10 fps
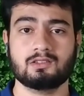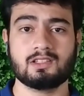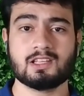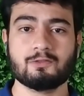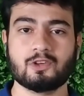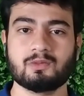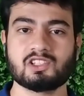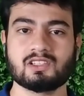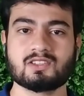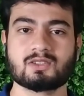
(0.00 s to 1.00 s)
This
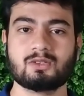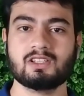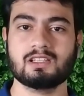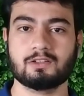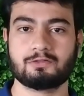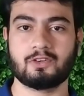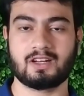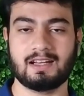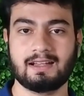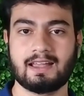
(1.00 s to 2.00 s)
information is good enough for
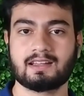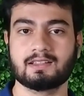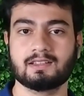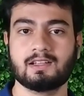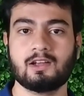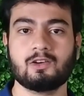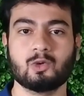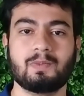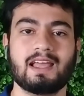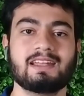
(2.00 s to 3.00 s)
an attacker to
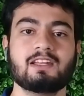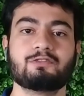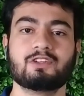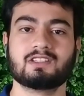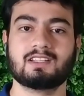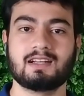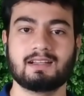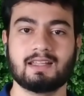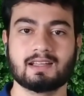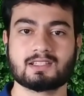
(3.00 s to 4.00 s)
plan any further
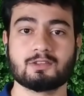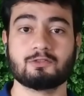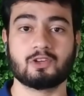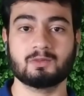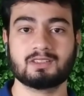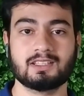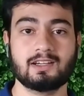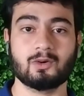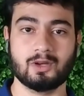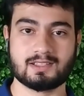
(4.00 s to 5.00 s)
attacks from the third
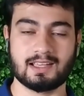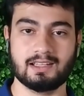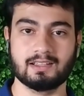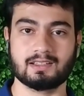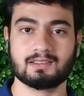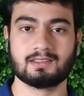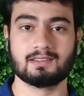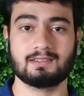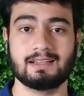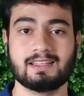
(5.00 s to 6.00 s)
OSI layer,
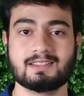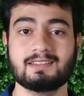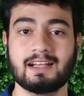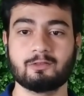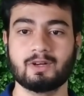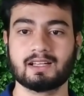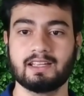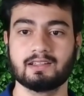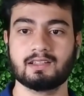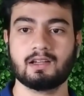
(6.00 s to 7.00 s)
that is the network
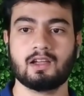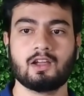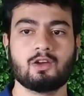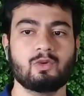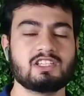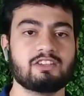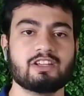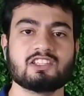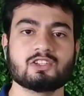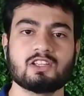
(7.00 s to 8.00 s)
layer, which
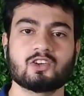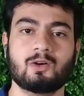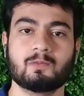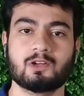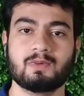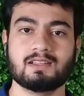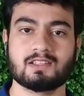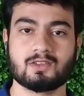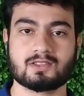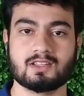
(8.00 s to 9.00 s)
eventually
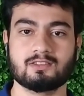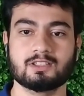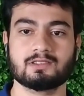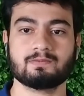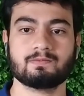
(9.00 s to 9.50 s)
compromises your server.